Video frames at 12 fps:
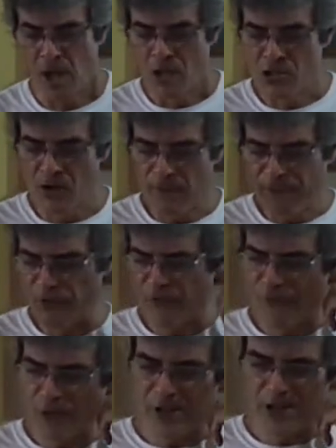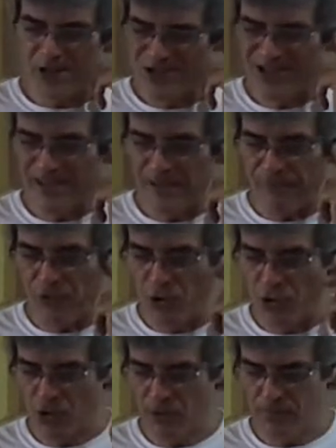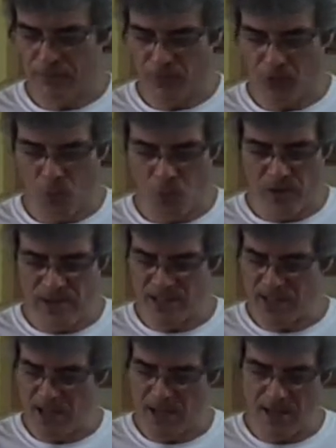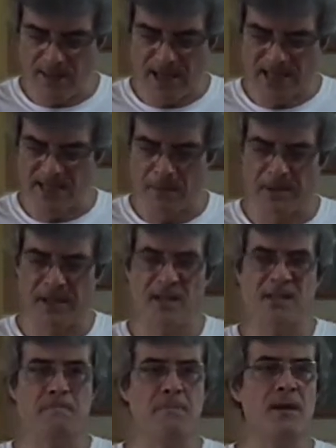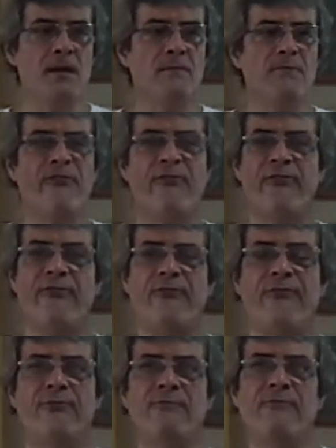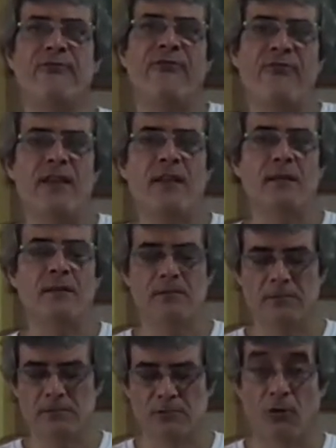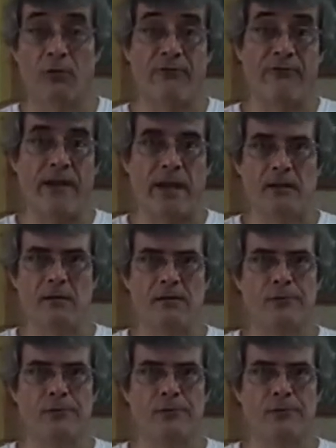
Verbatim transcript: So 40 years in the future, we see that somebody is being feed or fed